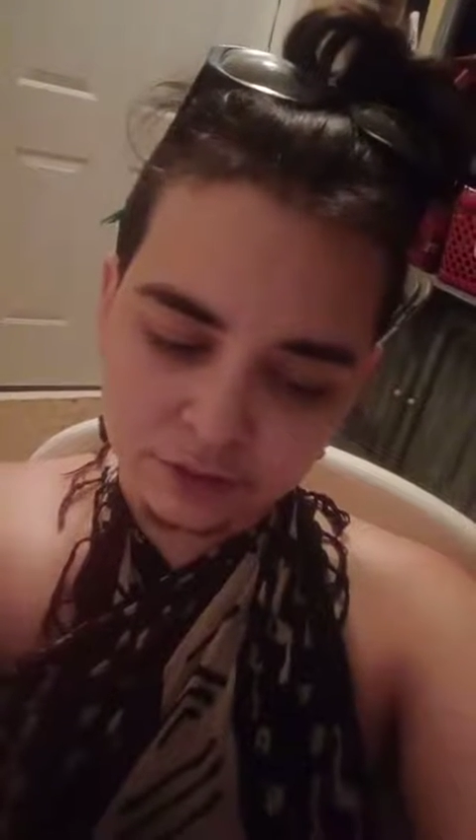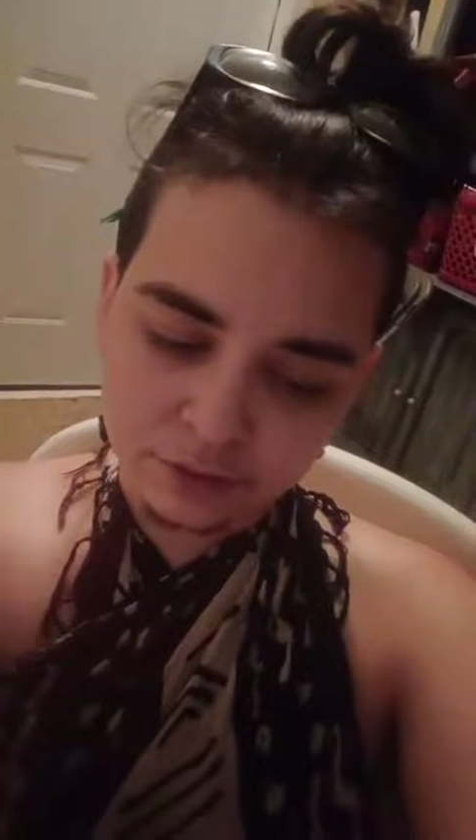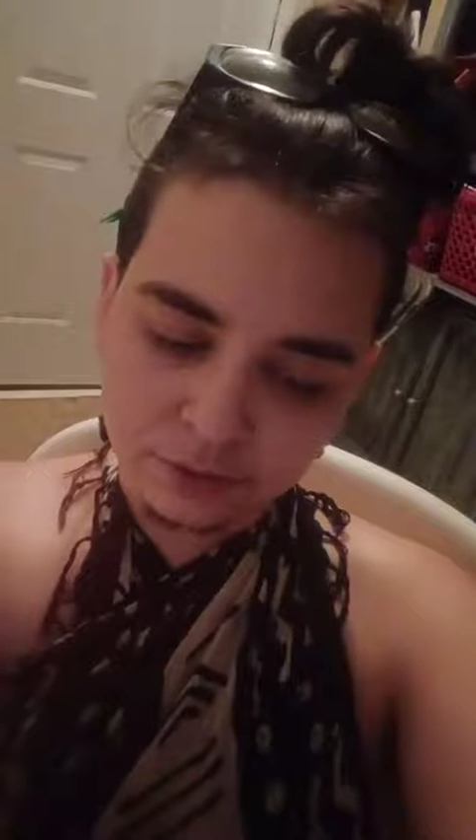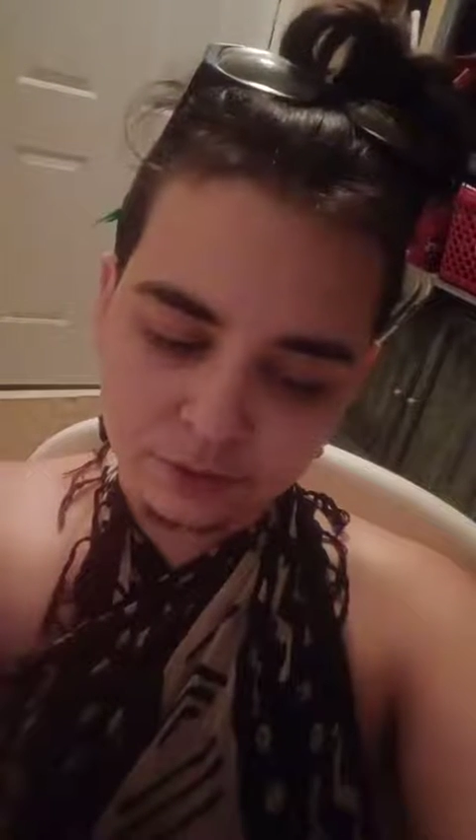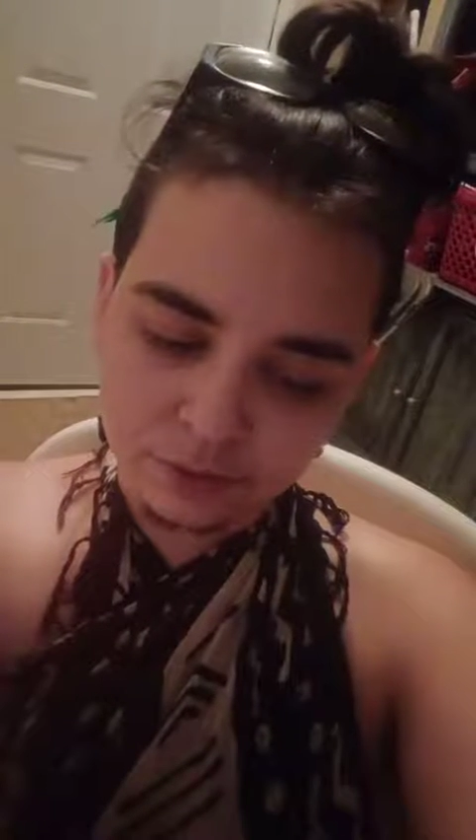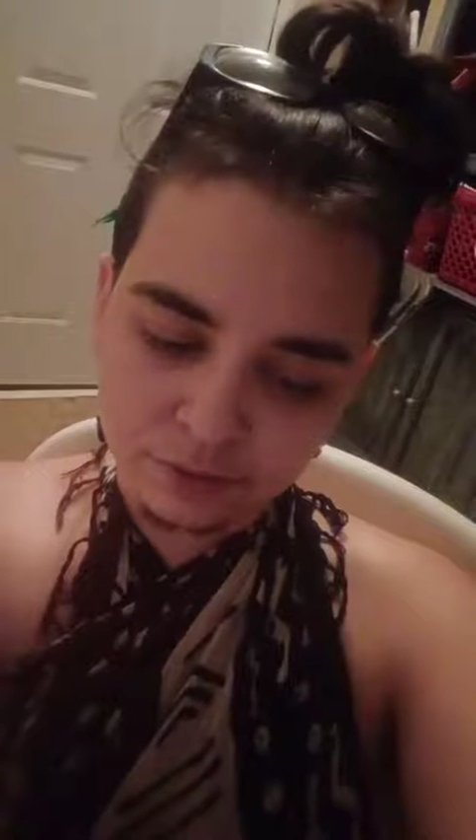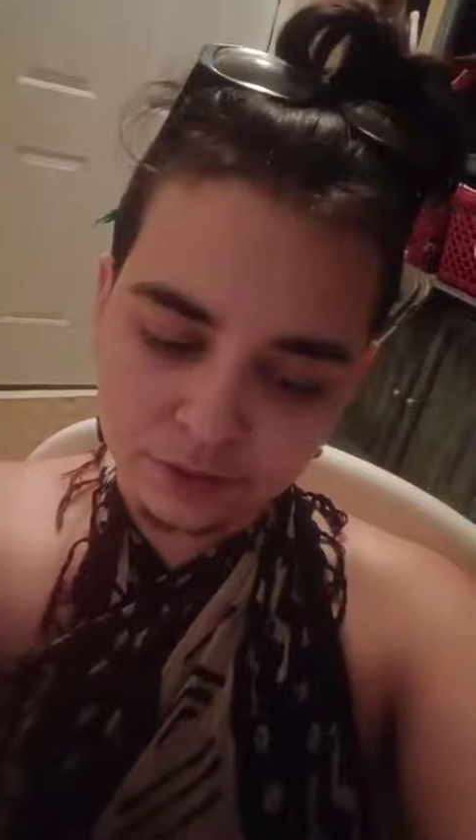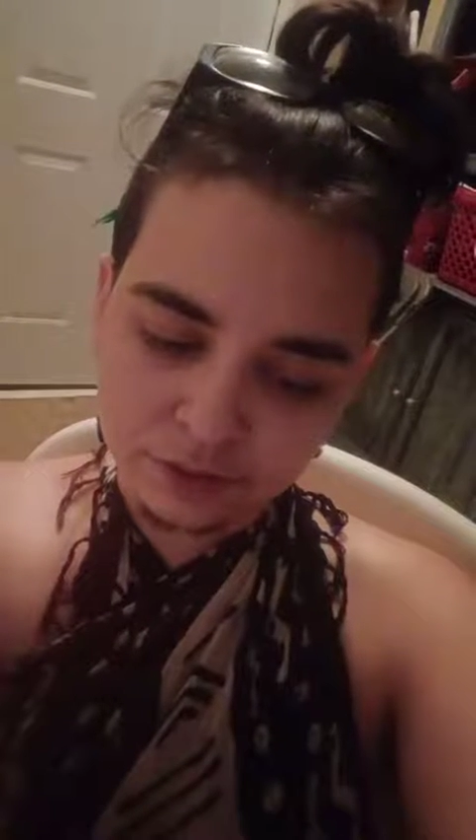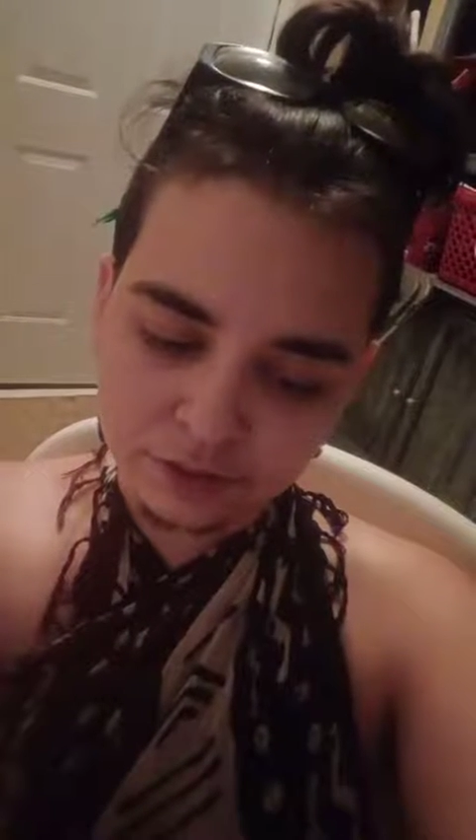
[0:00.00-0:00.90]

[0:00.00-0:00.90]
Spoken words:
doing real well.